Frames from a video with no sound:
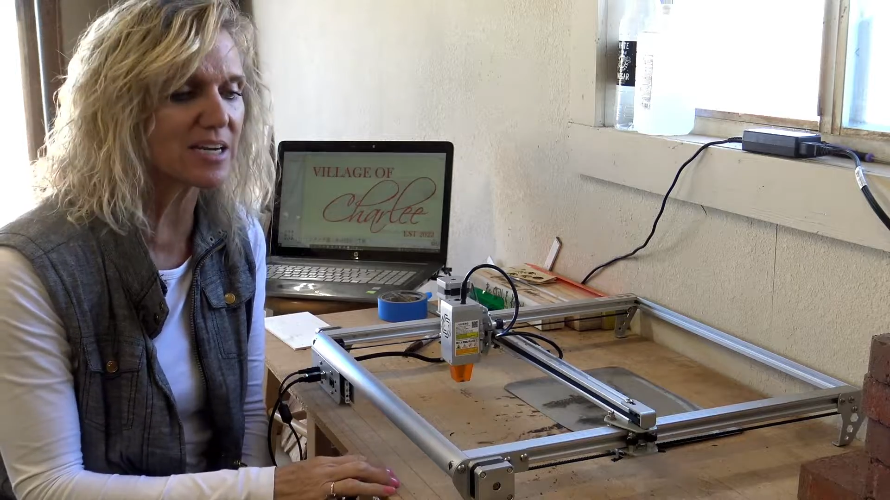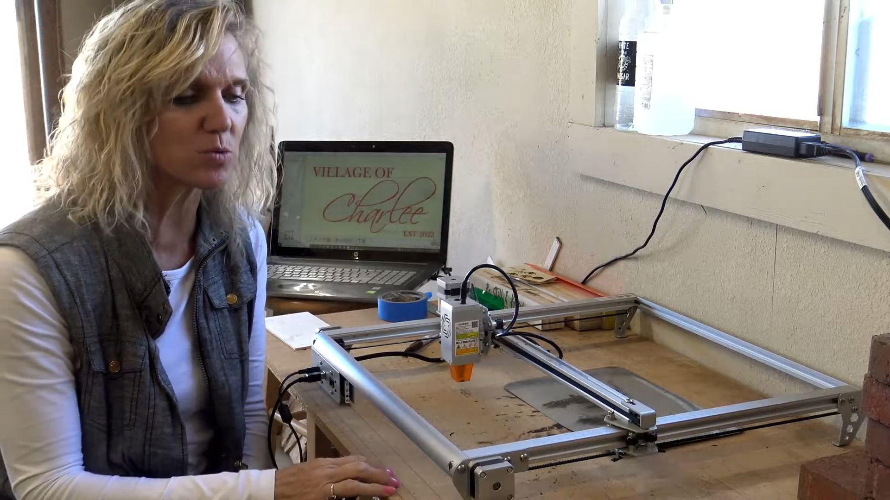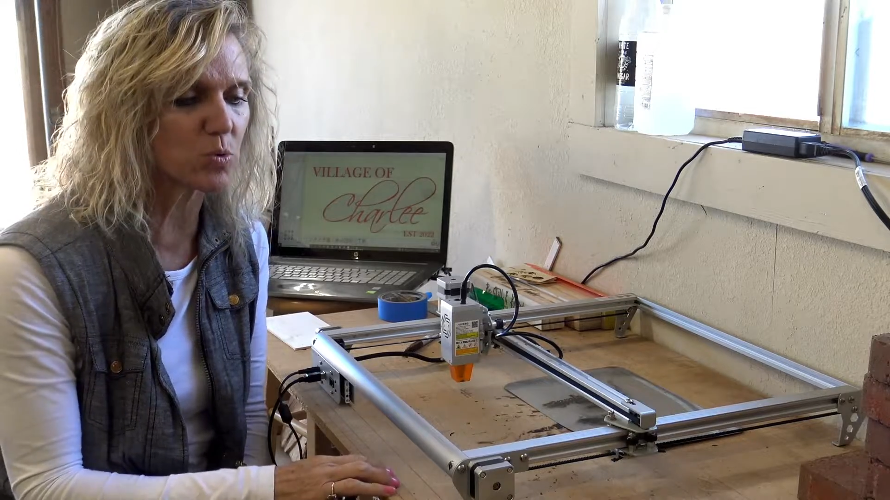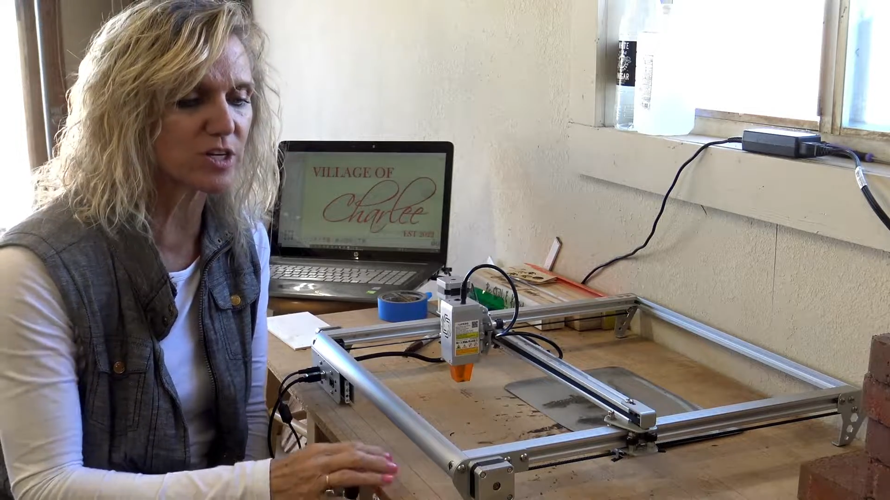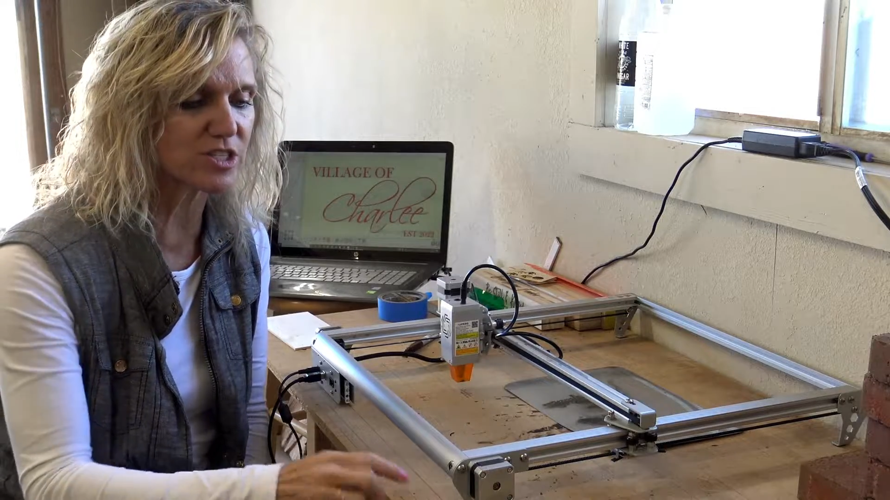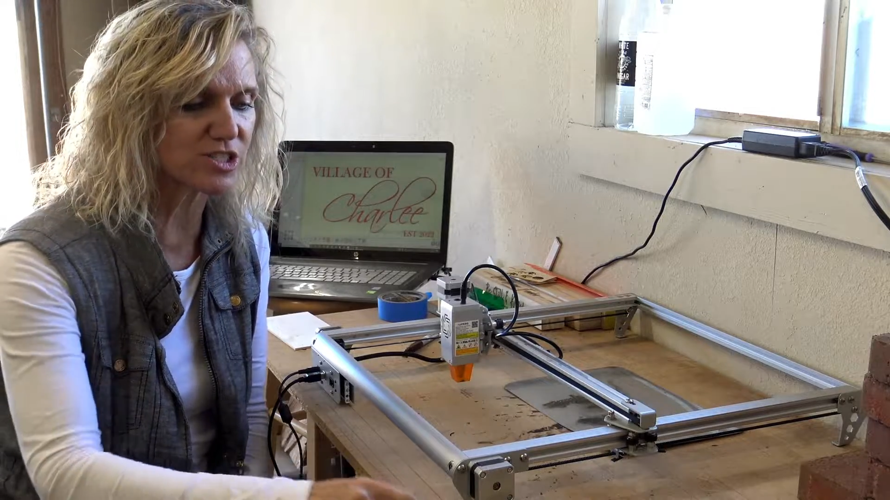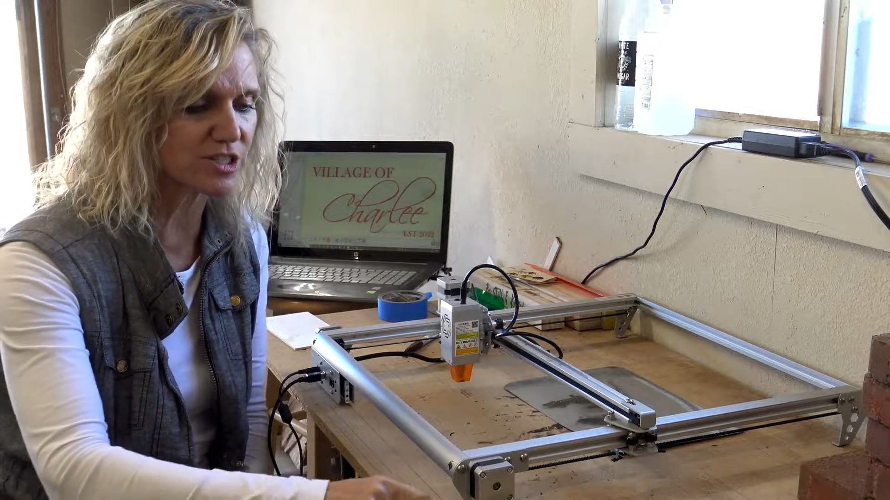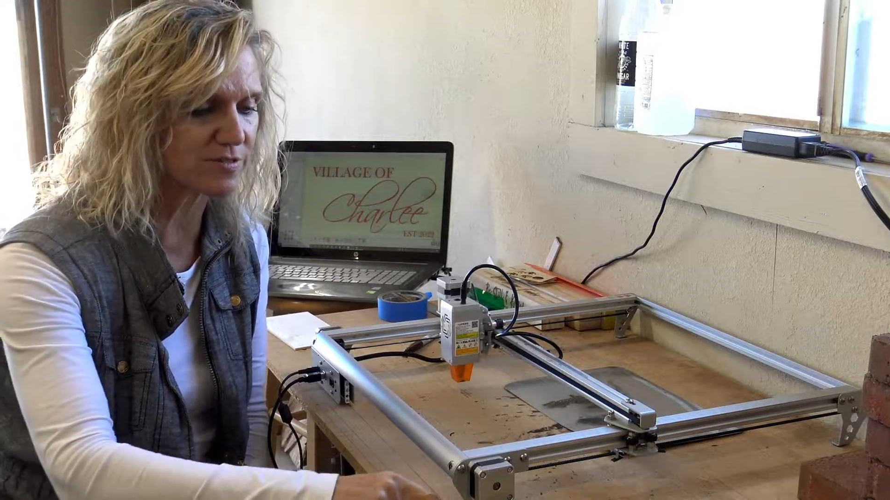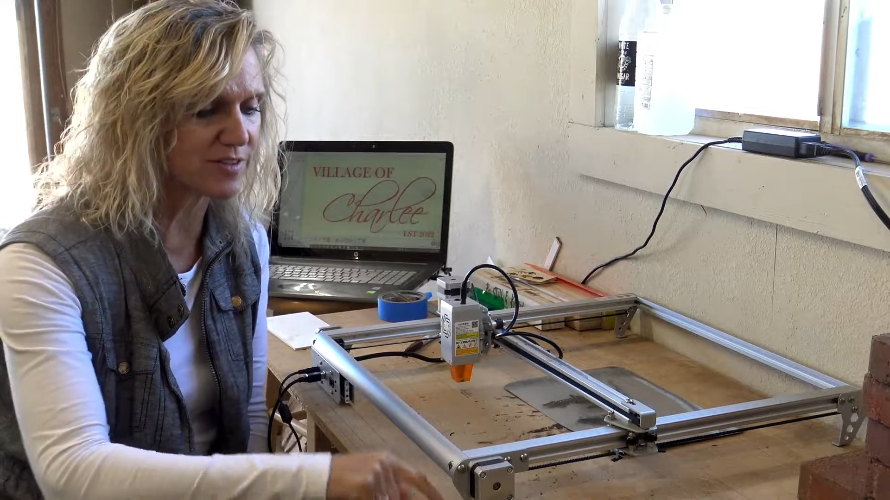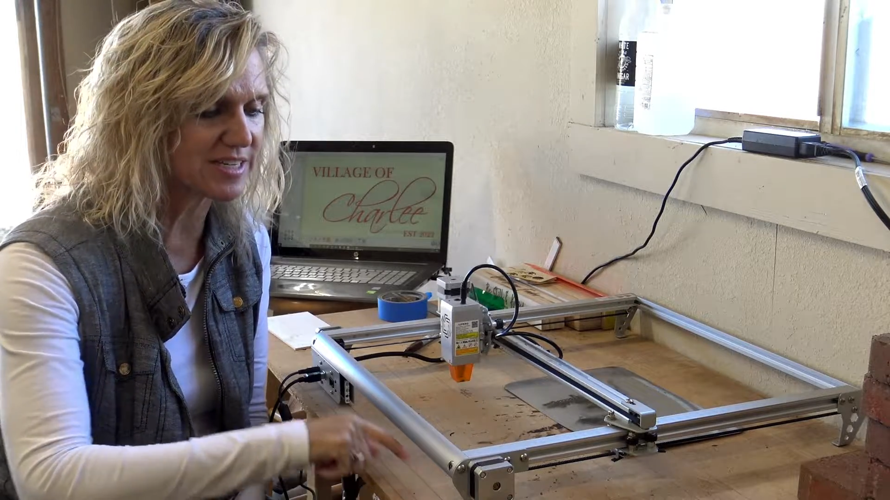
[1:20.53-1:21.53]
a work
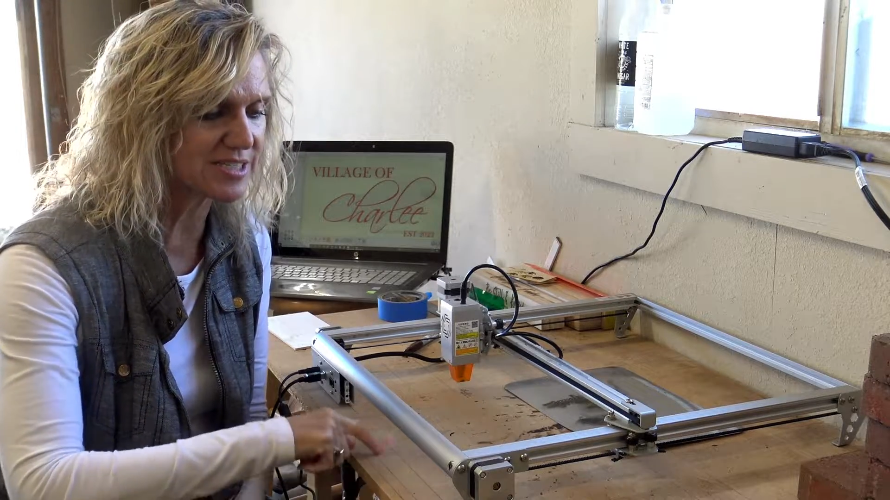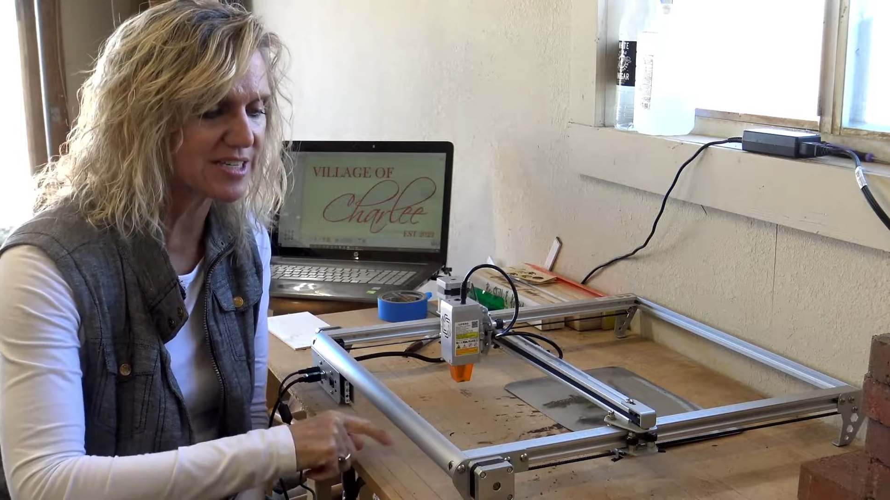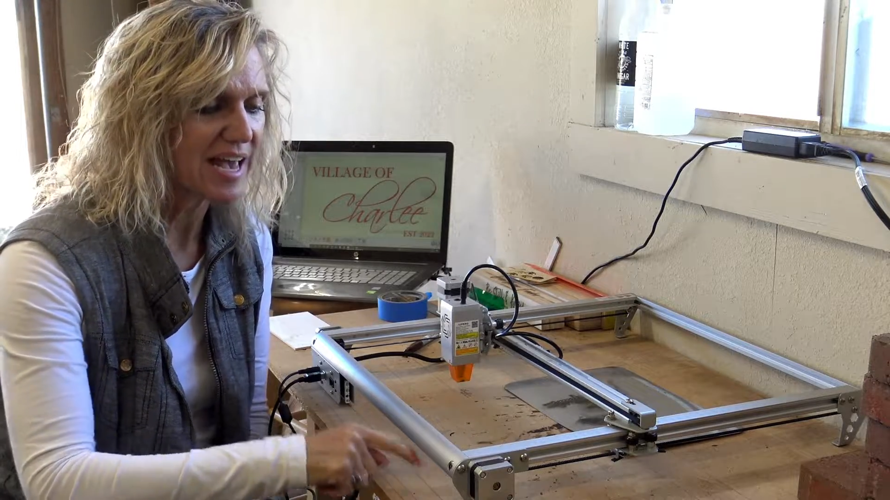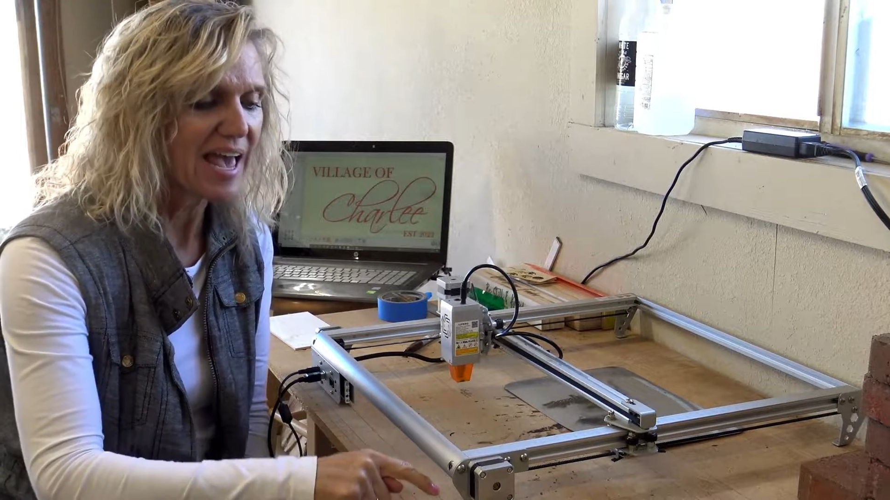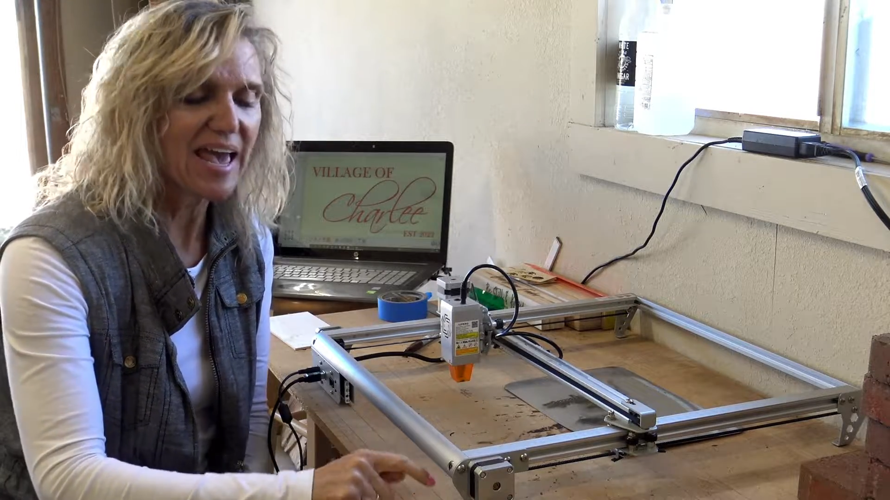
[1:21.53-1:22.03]
surface